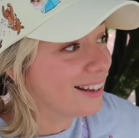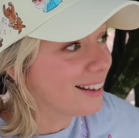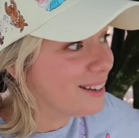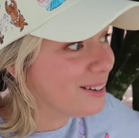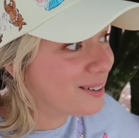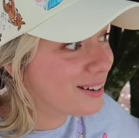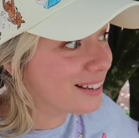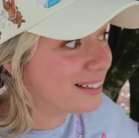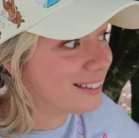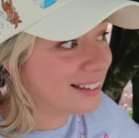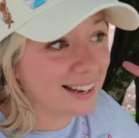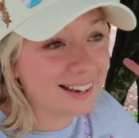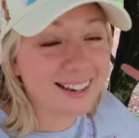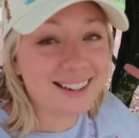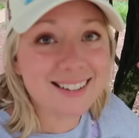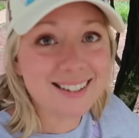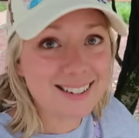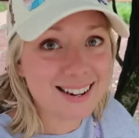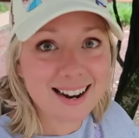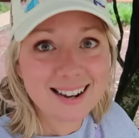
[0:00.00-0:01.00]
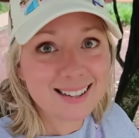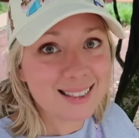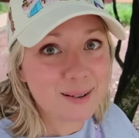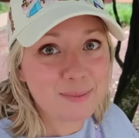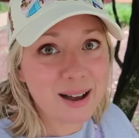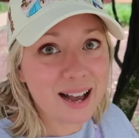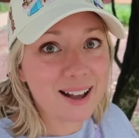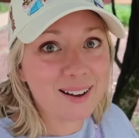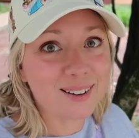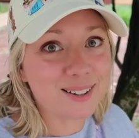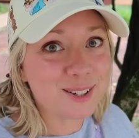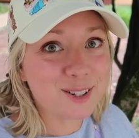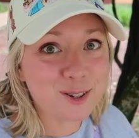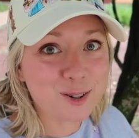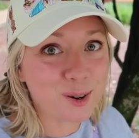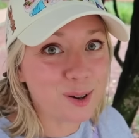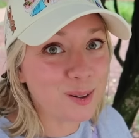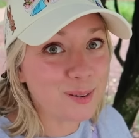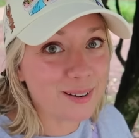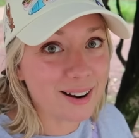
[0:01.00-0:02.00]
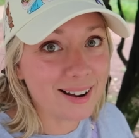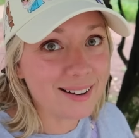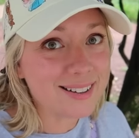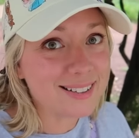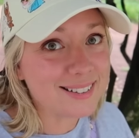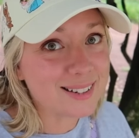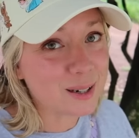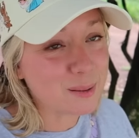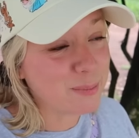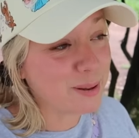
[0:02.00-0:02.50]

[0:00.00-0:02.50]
You can like check them out and stroll around a little